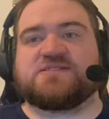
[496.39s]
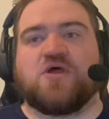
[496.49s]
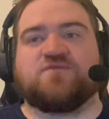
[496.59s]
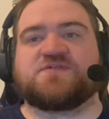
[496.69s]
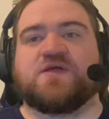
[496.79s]

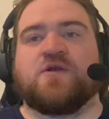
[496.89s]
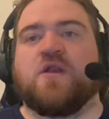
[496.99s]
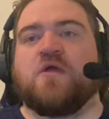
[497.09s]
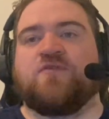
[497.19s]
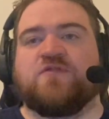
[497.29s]
All of a sudden,
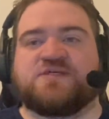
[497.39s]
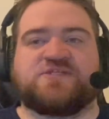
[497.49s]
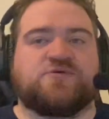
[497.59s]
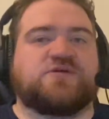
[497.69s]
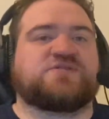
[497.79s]
the
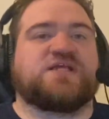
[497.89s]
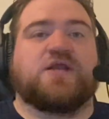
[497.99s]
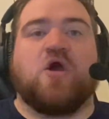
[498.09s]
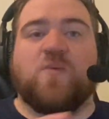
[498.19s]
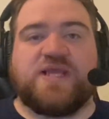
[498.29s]
studio's
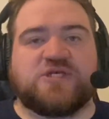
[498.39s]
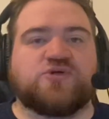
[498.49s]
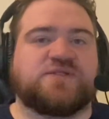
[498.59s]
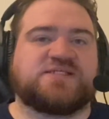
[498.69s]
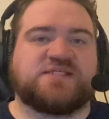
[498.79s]
thinking, oh, we can
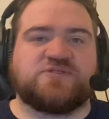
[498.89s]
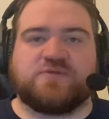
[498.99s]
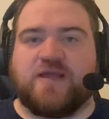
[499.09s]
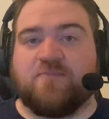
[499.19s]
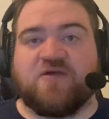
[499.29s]
turn this into
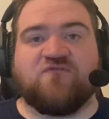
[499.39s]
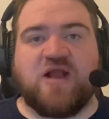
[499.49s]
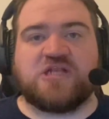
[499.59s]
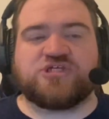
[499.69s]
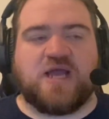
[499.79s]
like a big
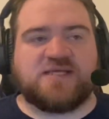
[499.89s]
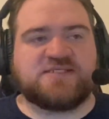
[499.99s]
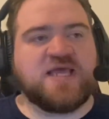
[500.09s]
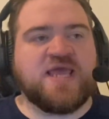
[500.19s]
franchise,